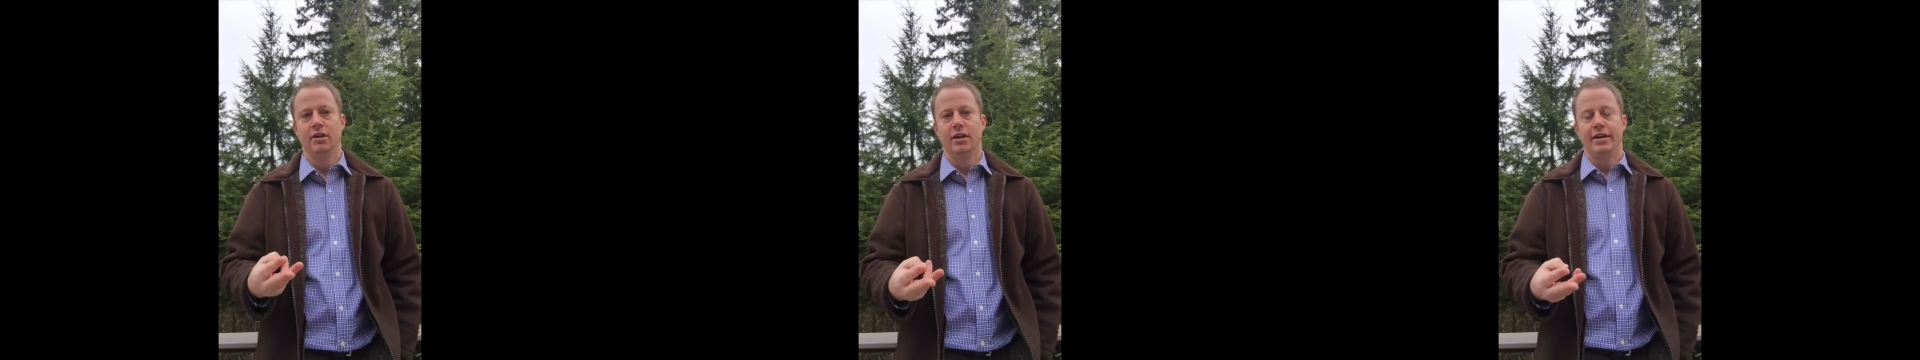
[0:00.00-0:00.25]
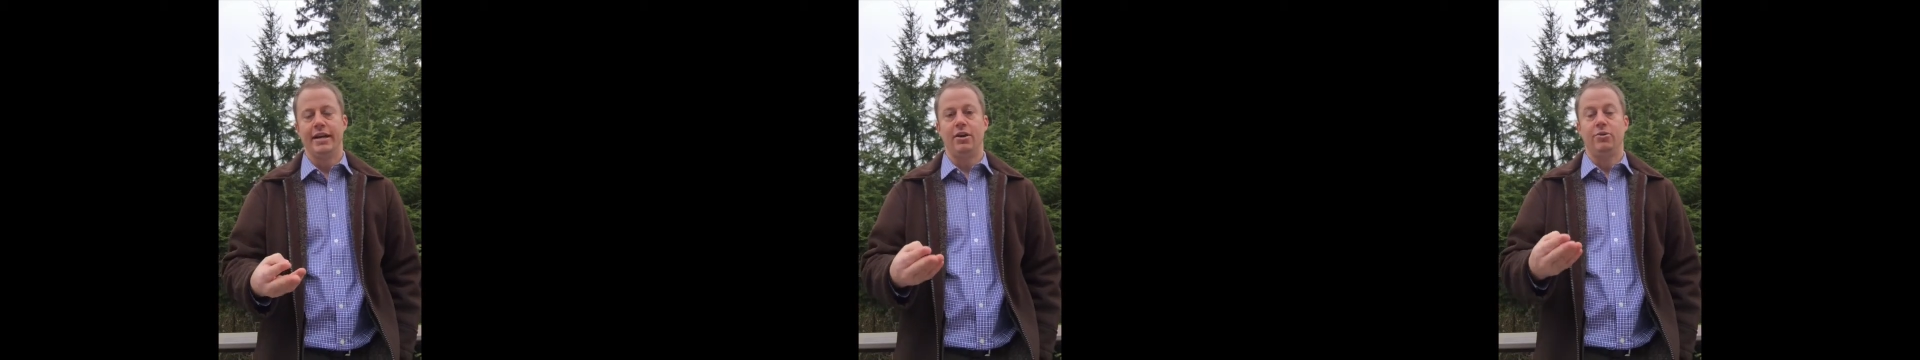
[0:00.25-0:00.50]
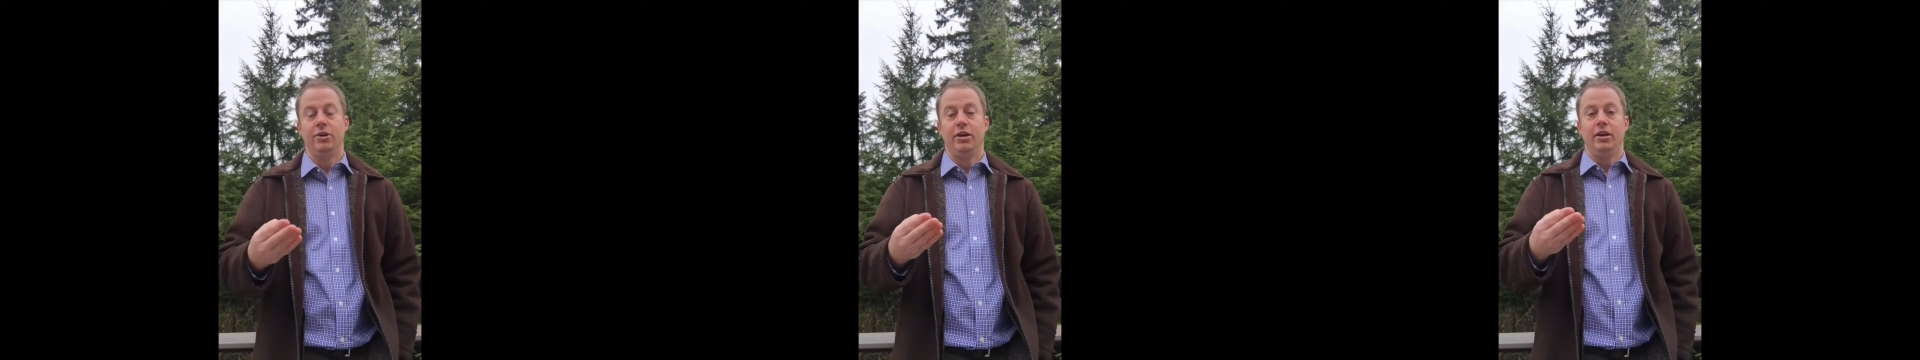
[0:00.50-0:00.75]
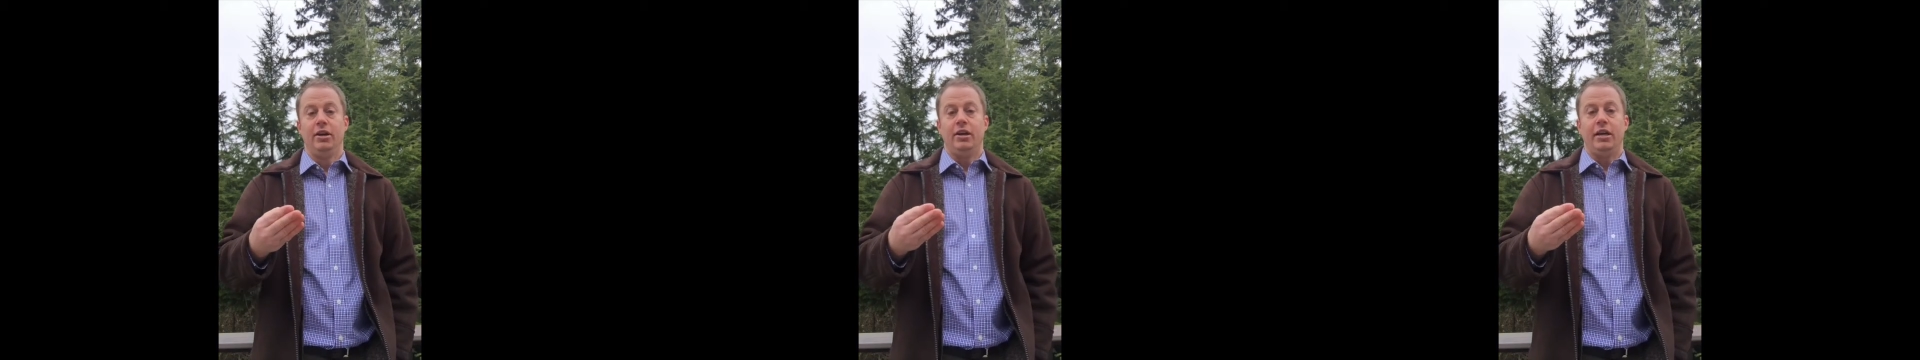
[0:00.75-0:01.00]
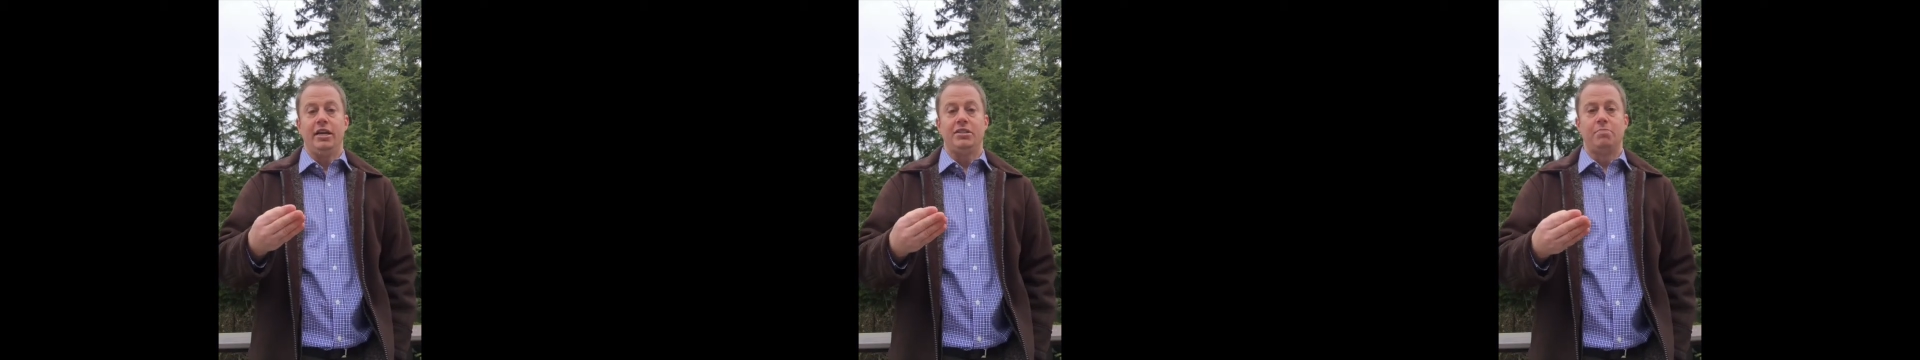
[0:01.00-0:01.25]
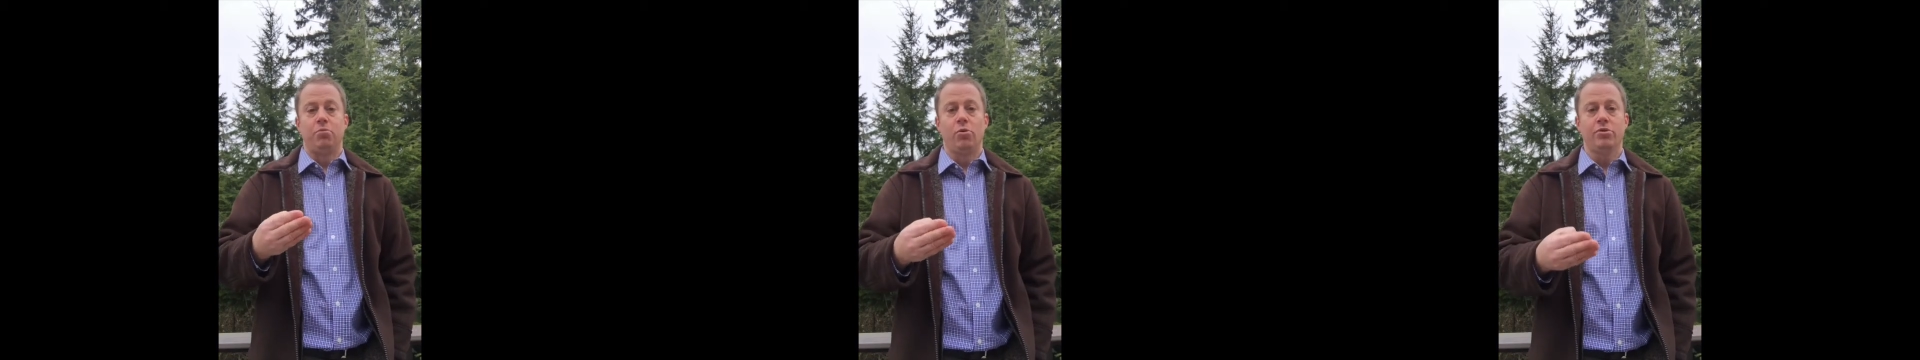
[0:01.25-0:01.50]
Now, it's
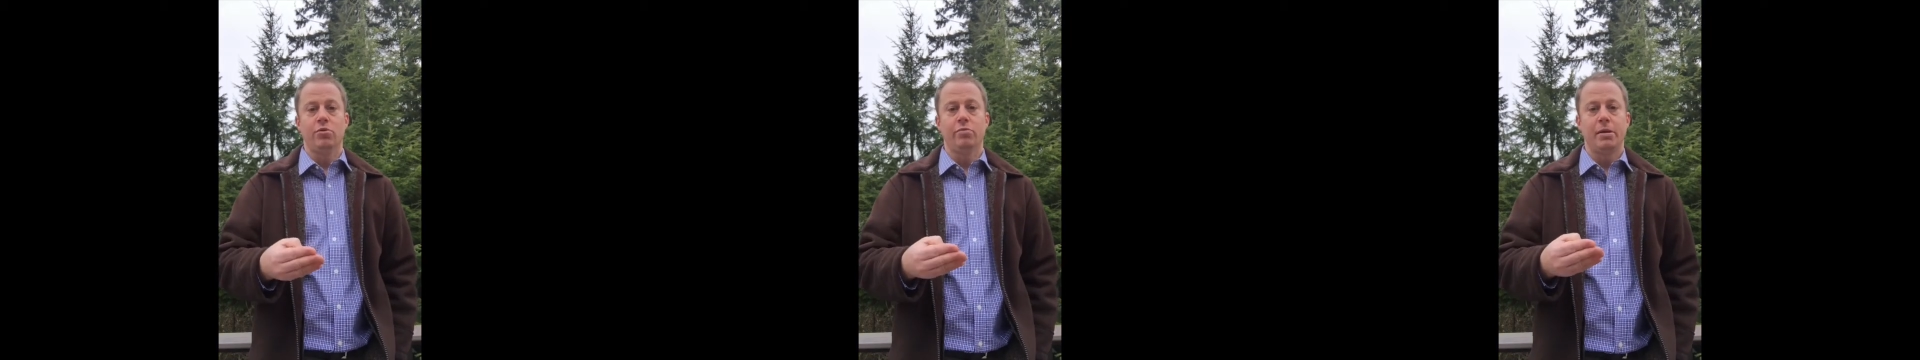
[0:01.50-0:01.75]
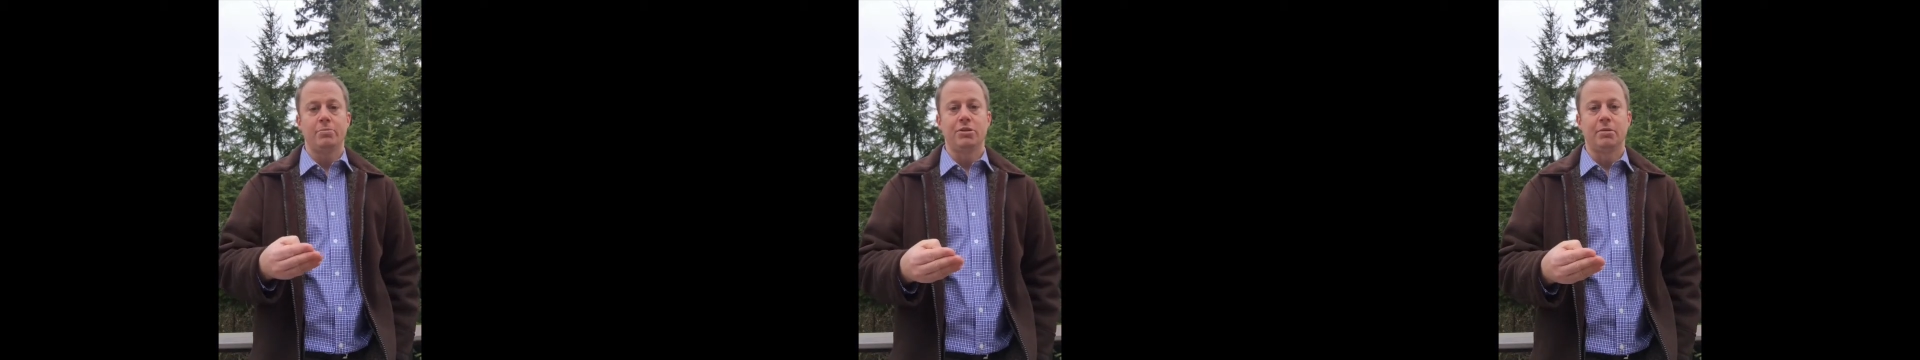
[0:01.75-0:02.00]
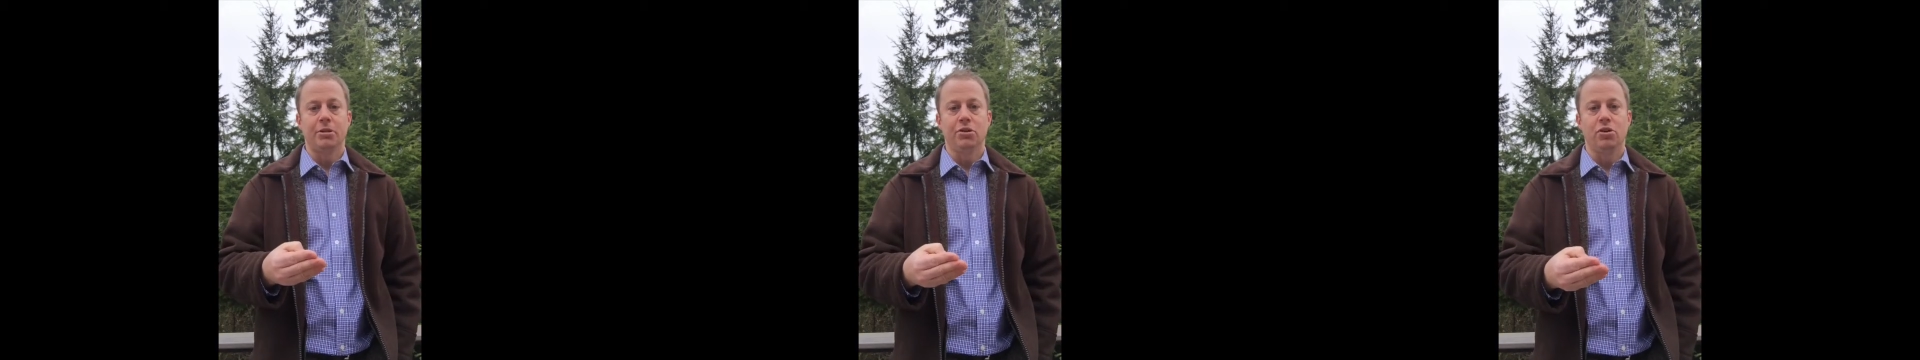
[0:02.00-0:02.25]
important to remember something